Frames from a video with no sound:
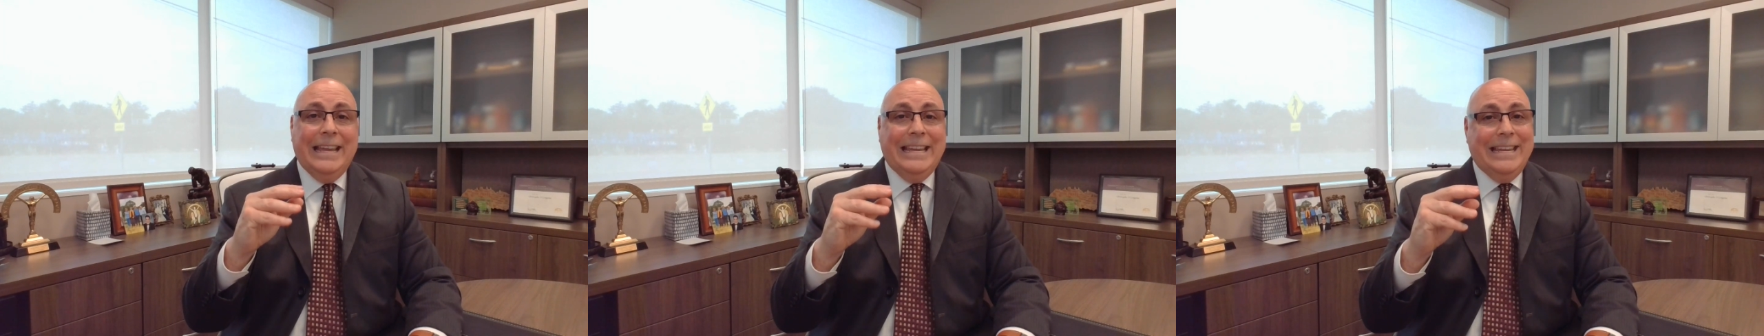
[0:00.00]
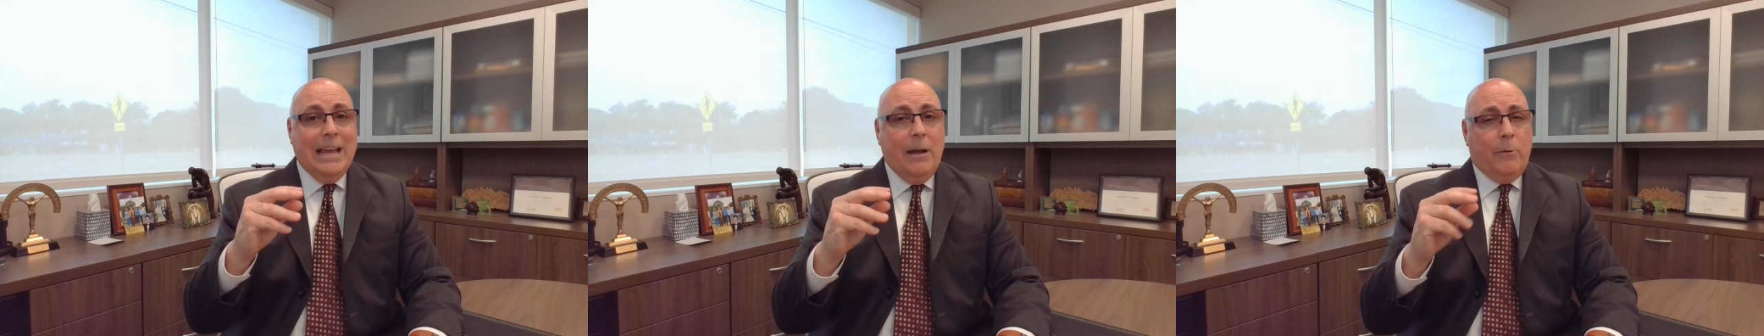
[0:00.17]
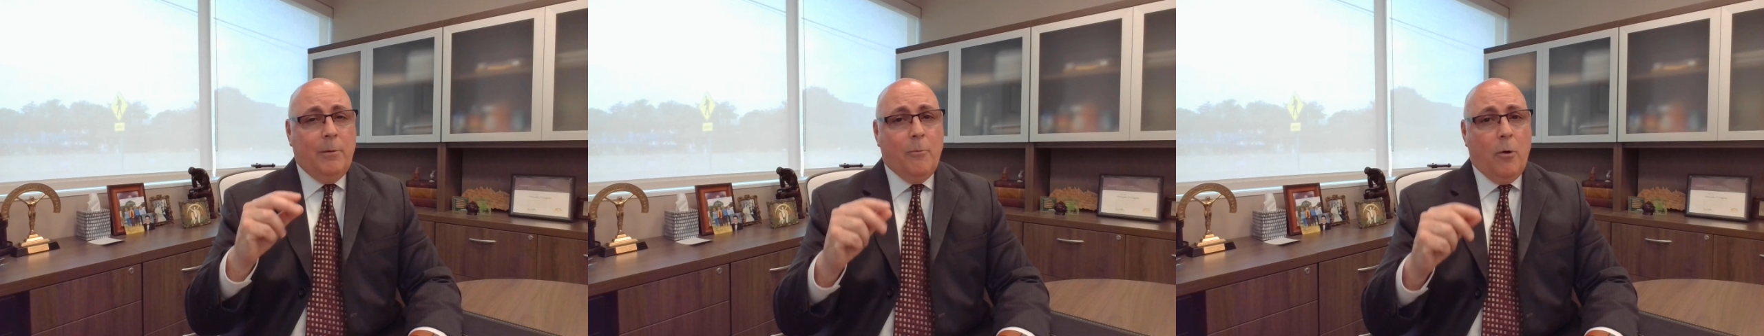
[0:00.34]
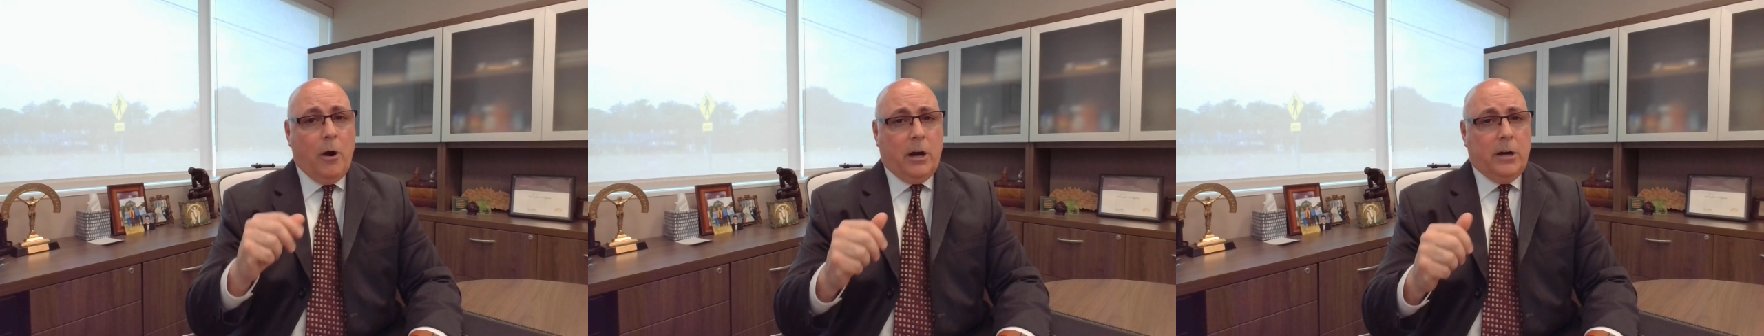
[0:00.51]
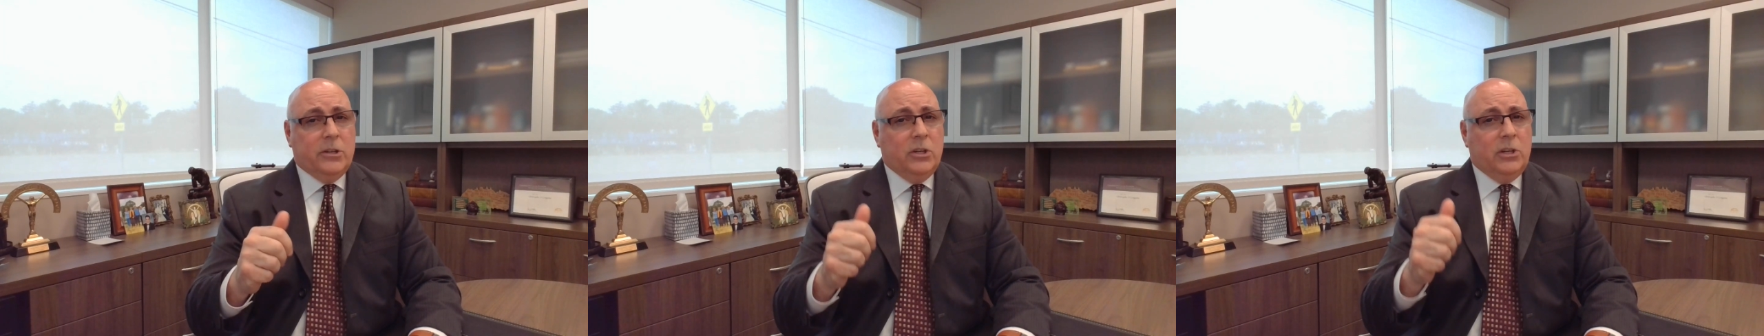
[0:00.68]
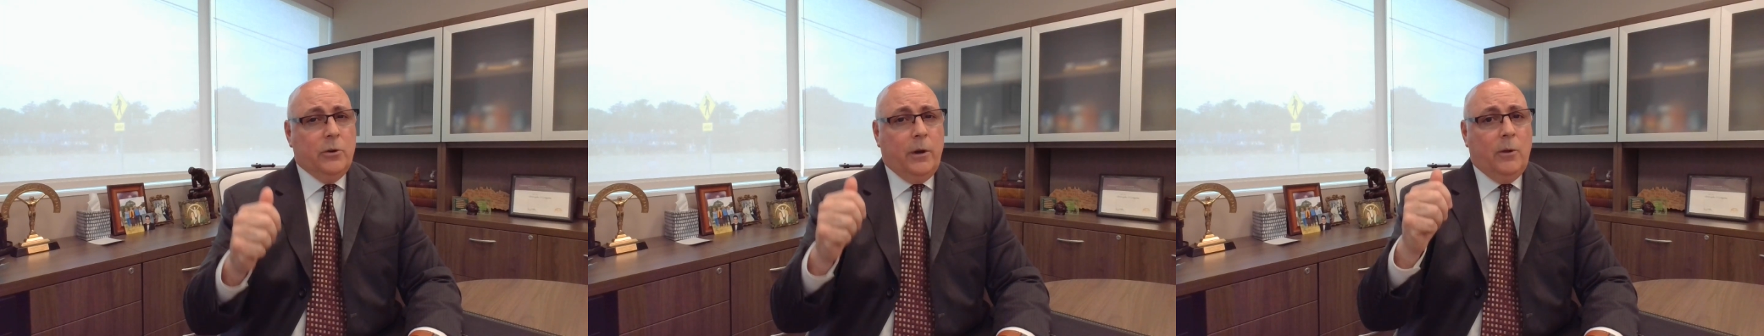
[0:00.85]
Yet when
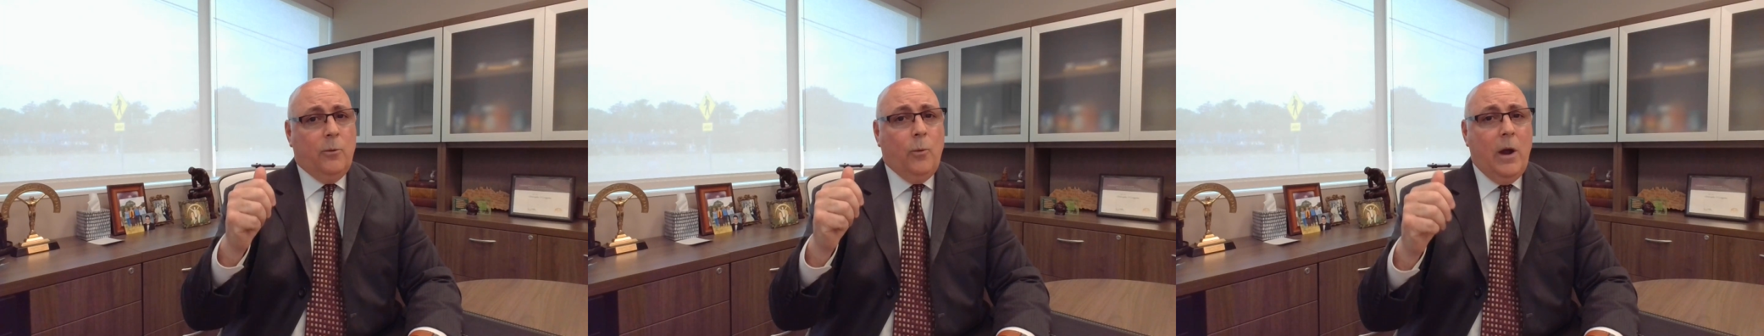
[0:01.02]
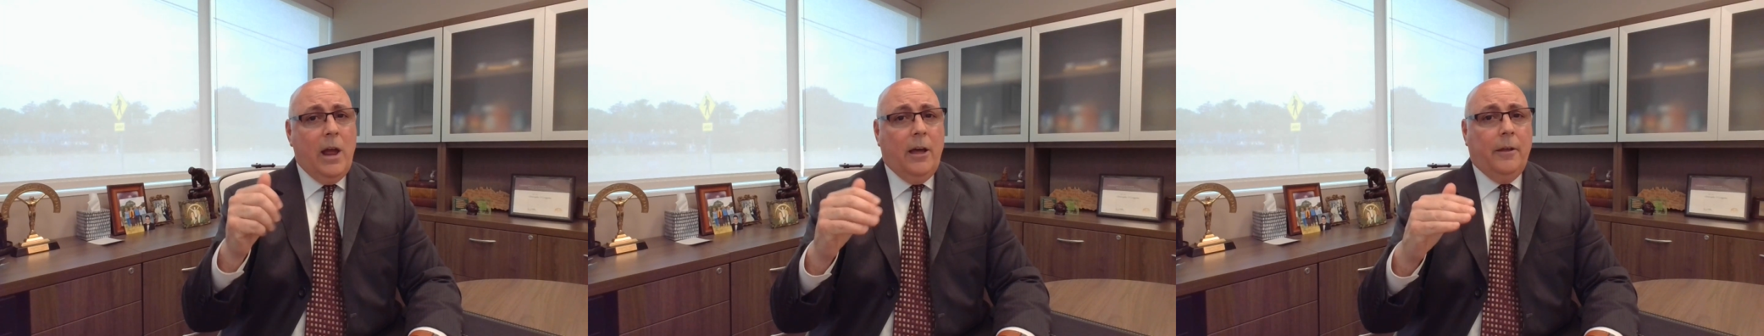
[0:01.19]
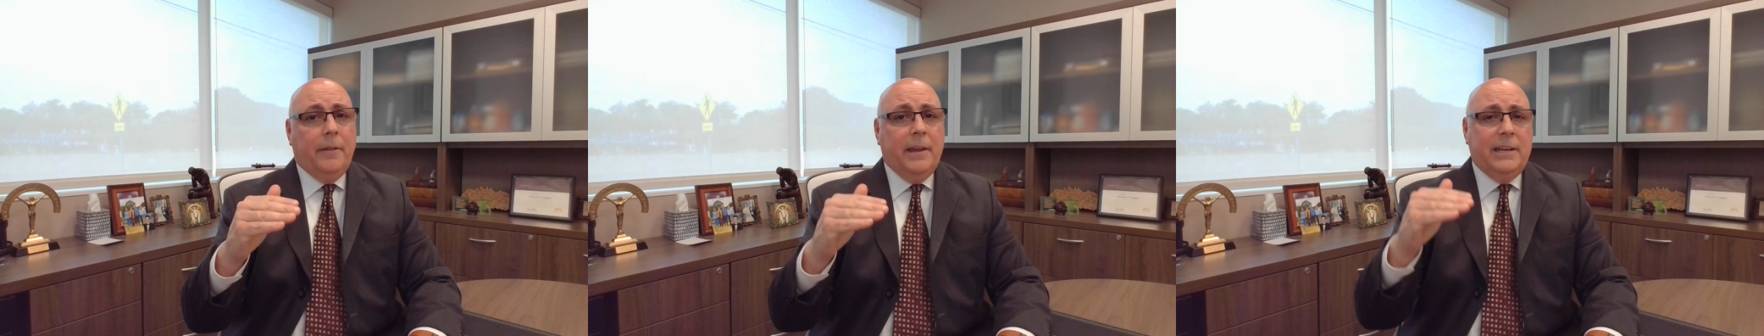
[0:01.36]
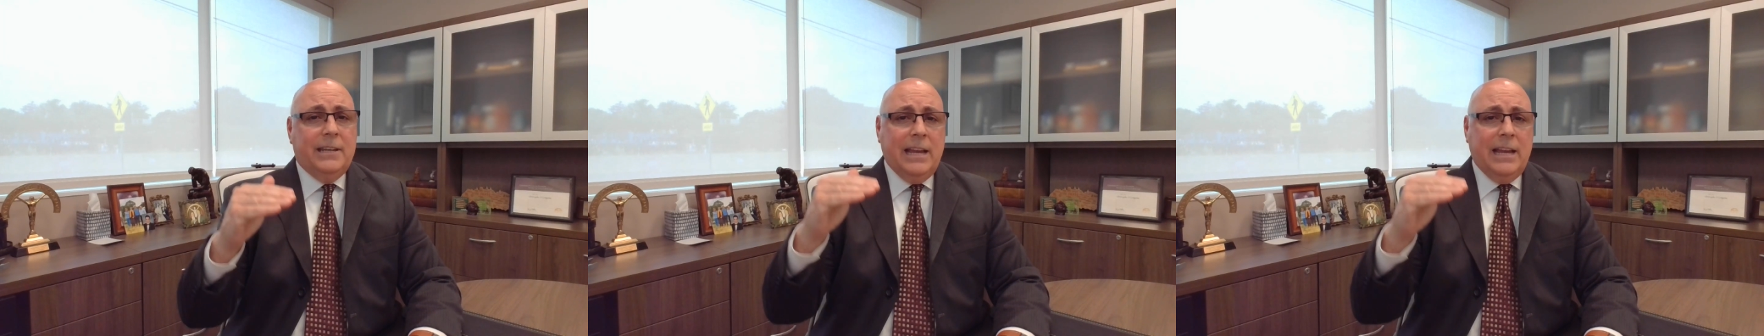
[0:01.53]
markets are doing well, they